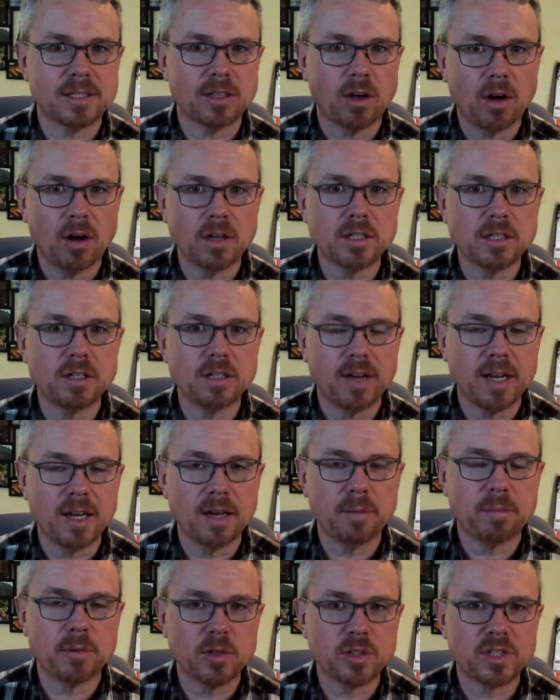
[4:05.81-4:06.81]
our
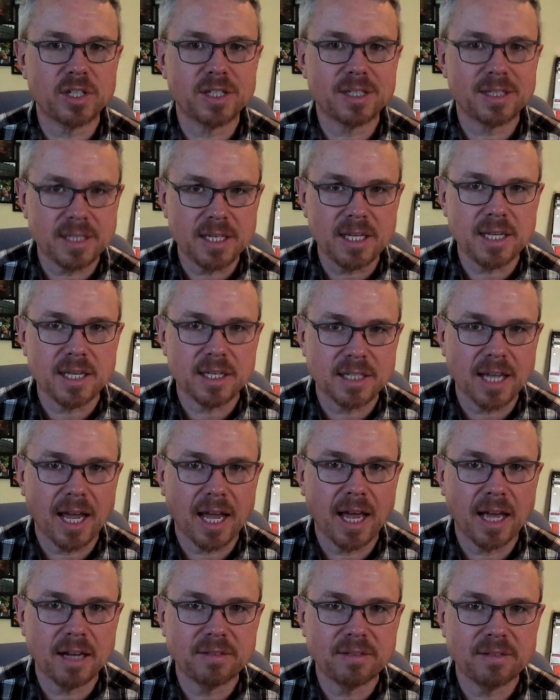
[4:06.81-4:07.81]
developers see to
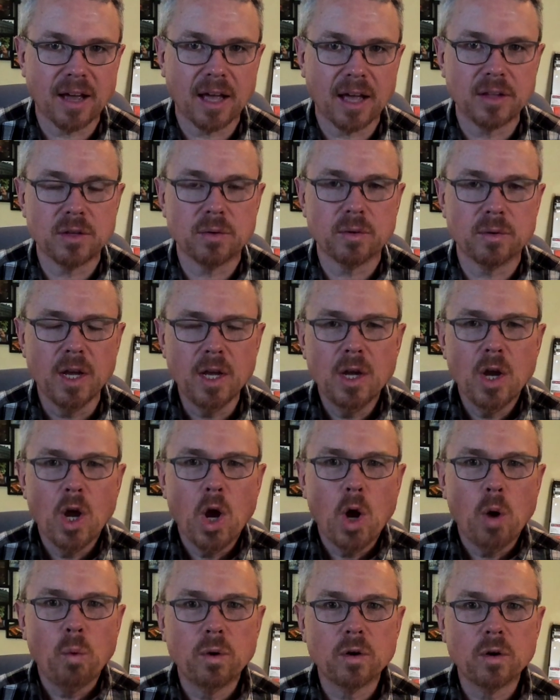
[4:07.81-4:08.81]
add value,
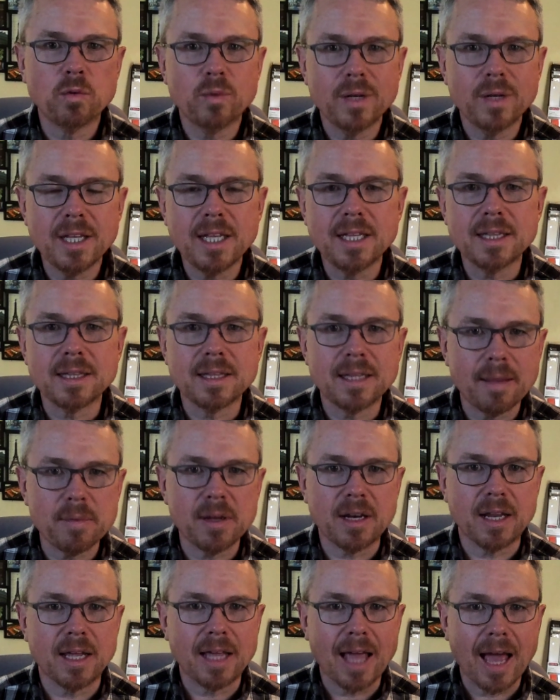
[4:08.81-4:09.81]
we're really
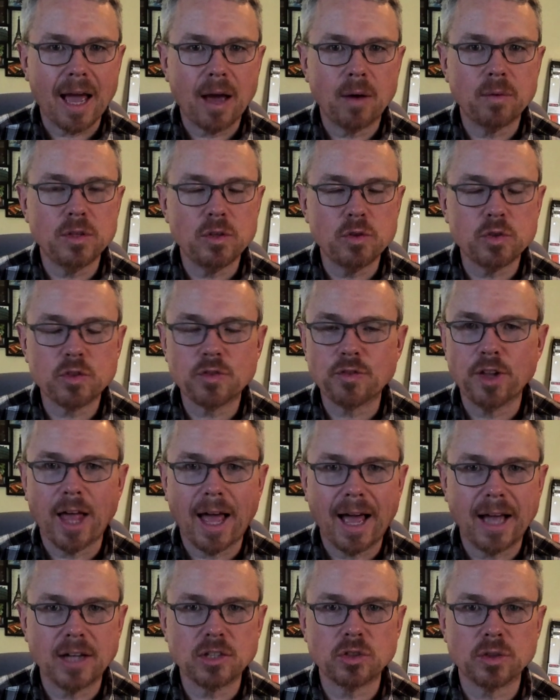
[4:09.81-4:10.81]
limiting how useful
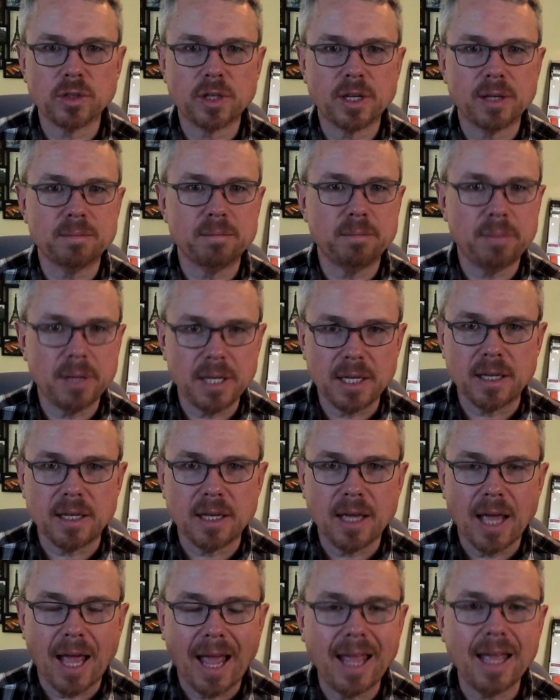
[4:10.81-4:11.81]
Agile can
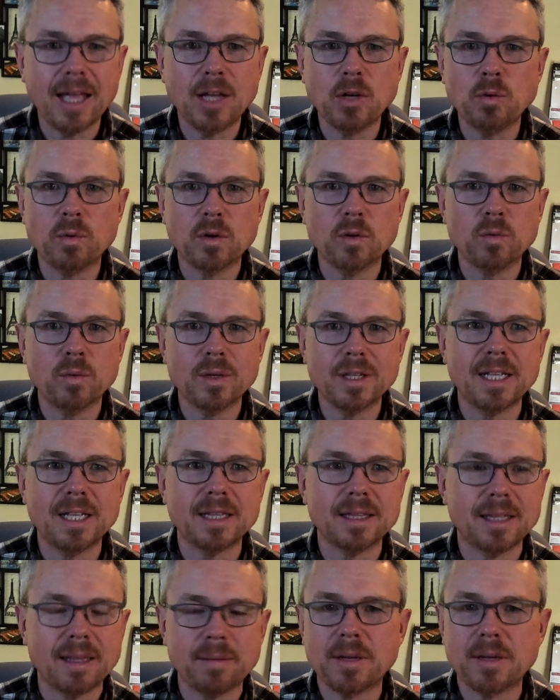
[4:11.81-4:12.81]
be, and we're really
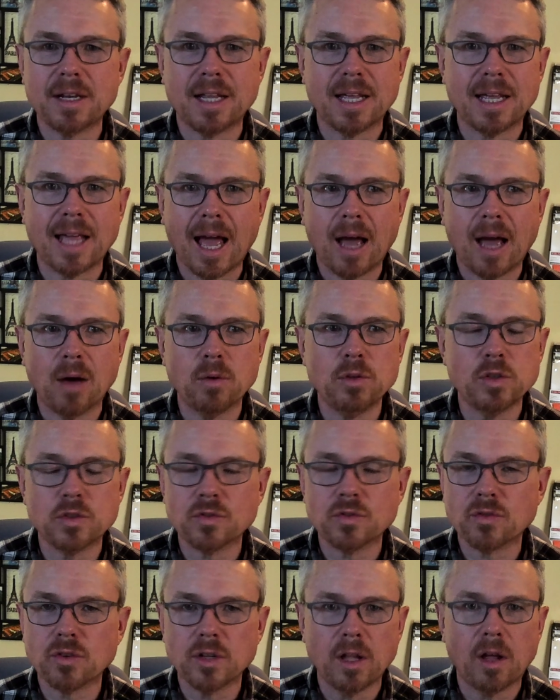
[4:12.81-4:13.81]
limiting how
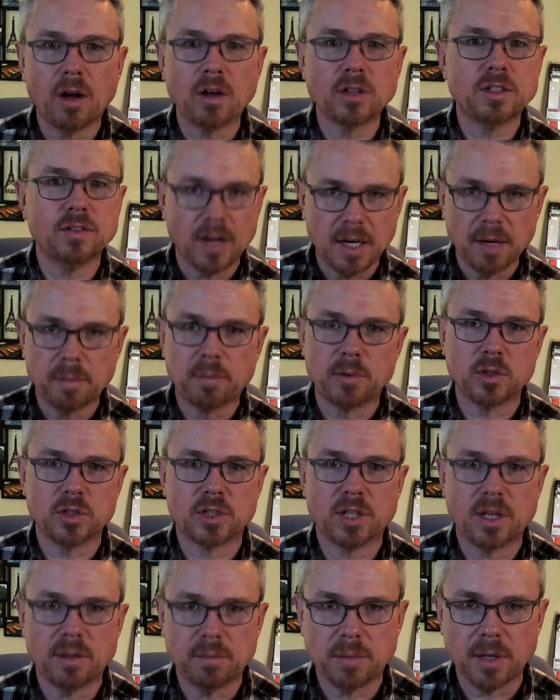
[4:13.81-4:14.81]
useful our developers
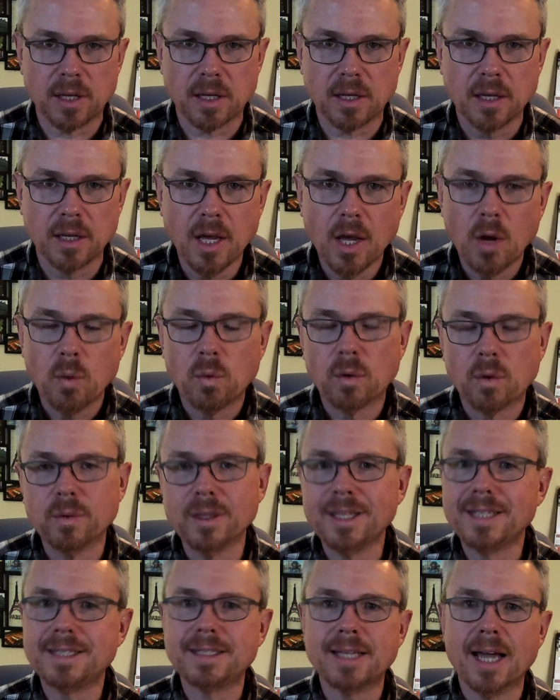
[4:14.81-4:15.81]
can be. We're
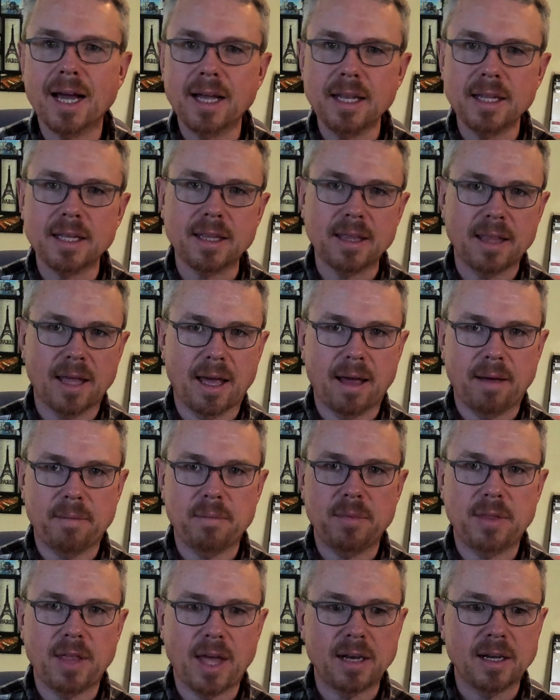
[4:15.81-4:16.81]
really telling
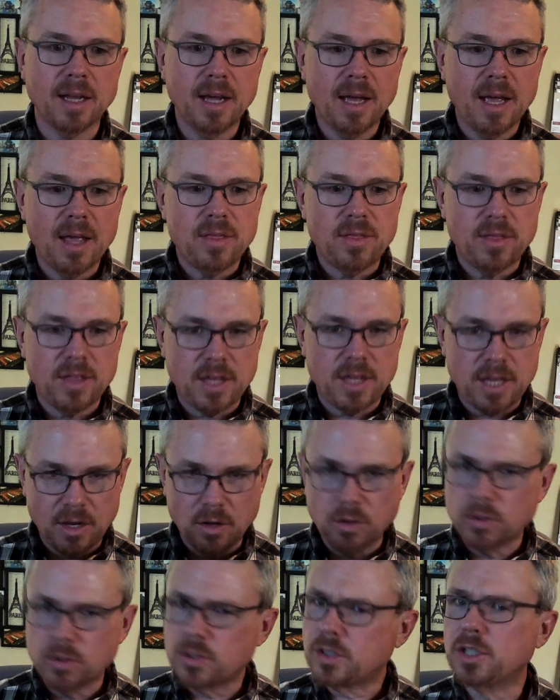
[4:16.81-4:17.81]
them that
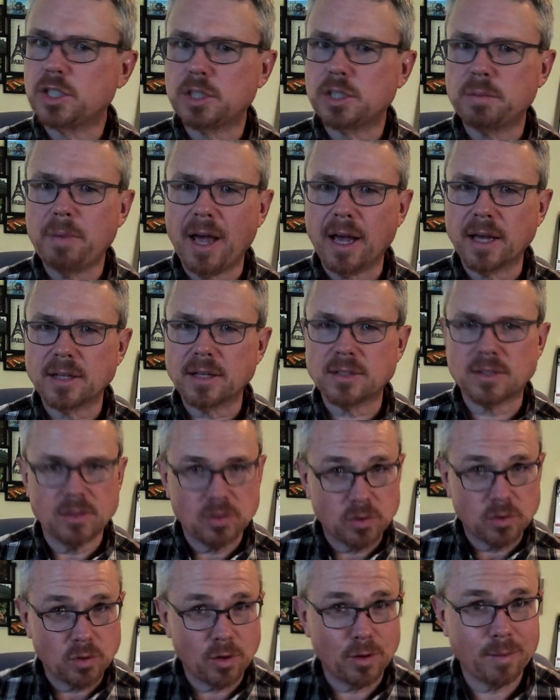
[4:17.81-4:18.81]
here's the specs,
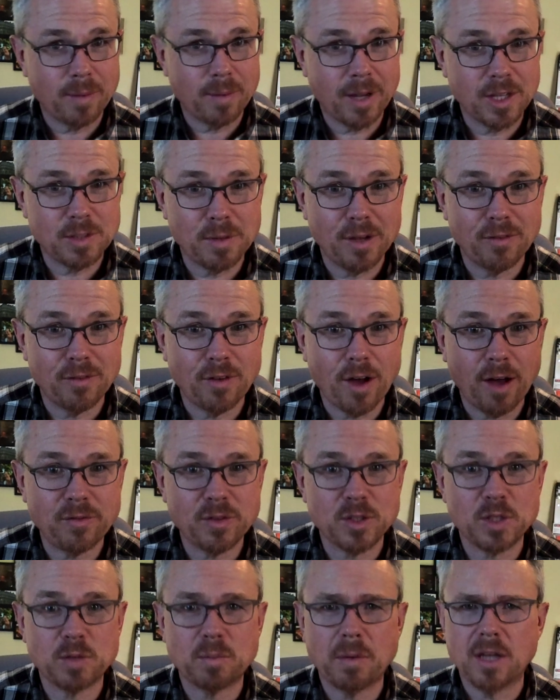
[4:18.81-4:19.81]
sort of reminds me of
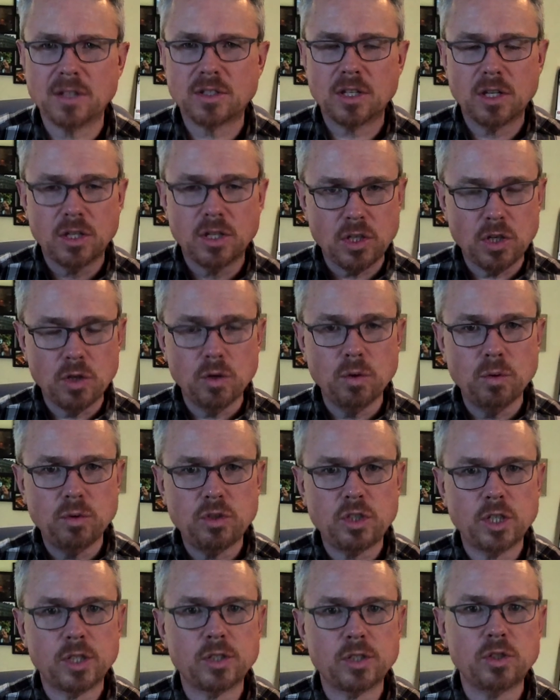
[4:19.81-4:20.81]
Office Space. You
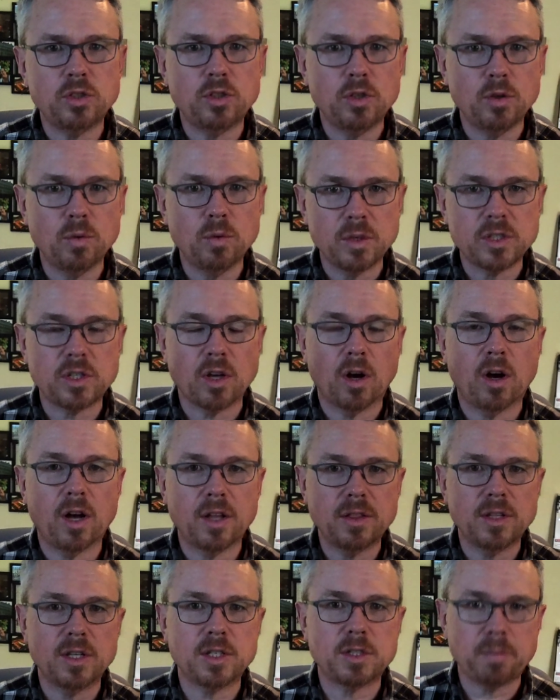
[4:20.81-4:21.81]
just do what's on
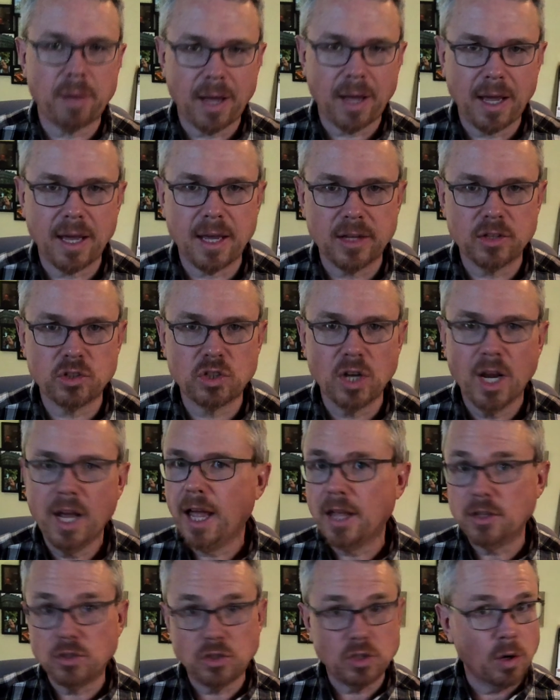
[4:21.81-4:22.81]
this page
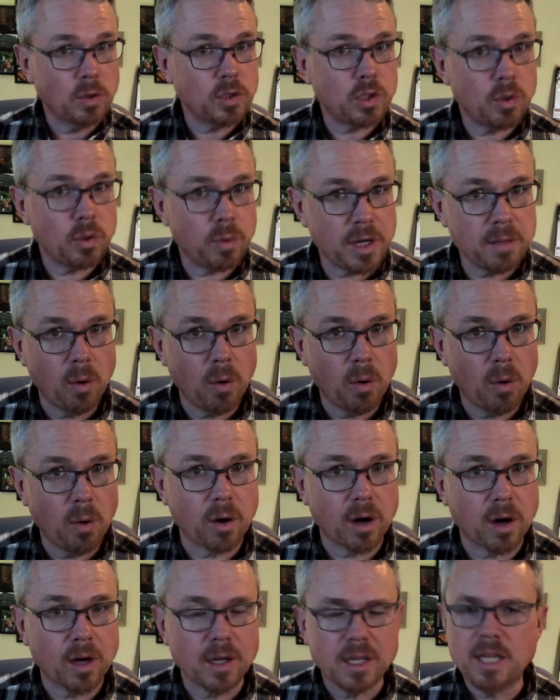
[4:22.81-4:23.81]
and don't do any
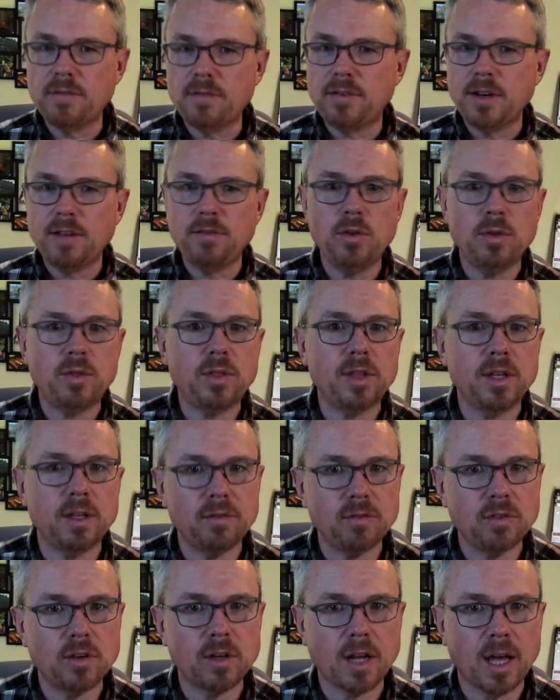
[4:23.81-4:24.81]
more, even if you think
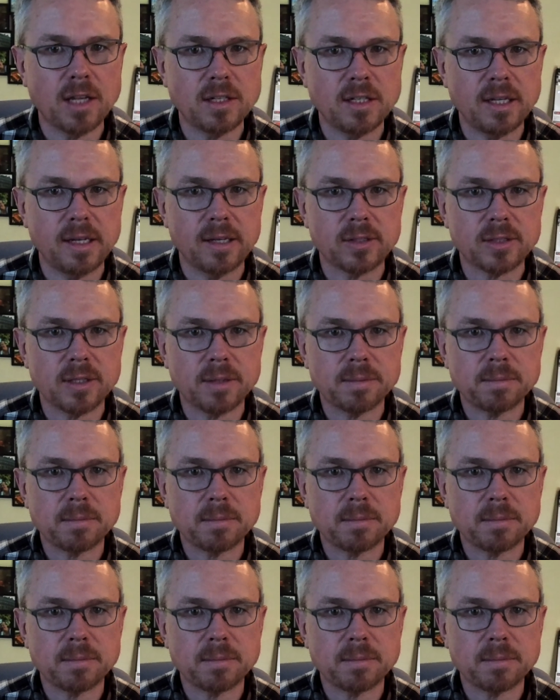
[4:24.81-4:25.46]
of good ideas.